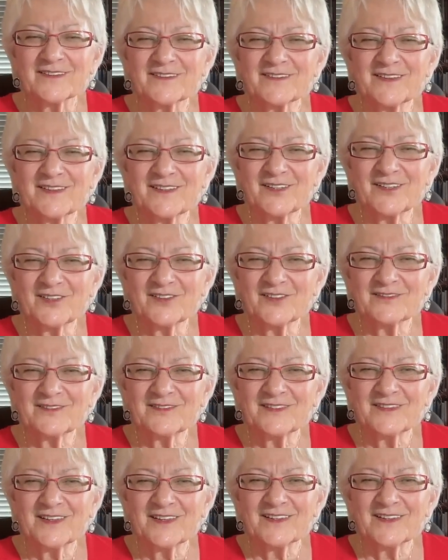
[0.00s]
You know,
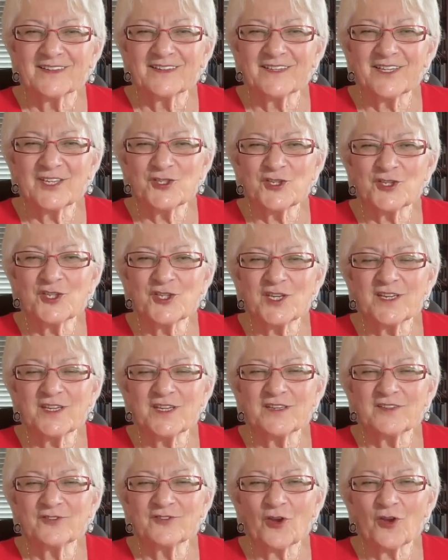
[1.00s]
did
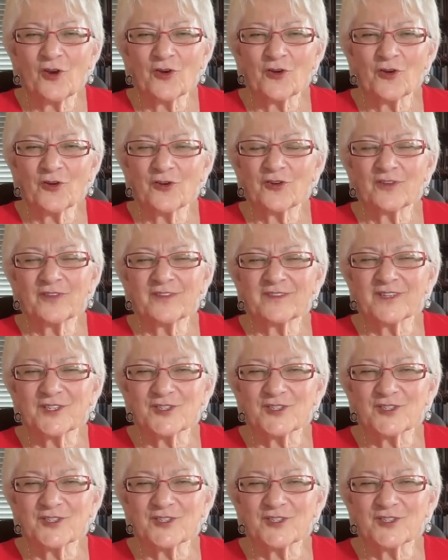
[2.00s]
she turn?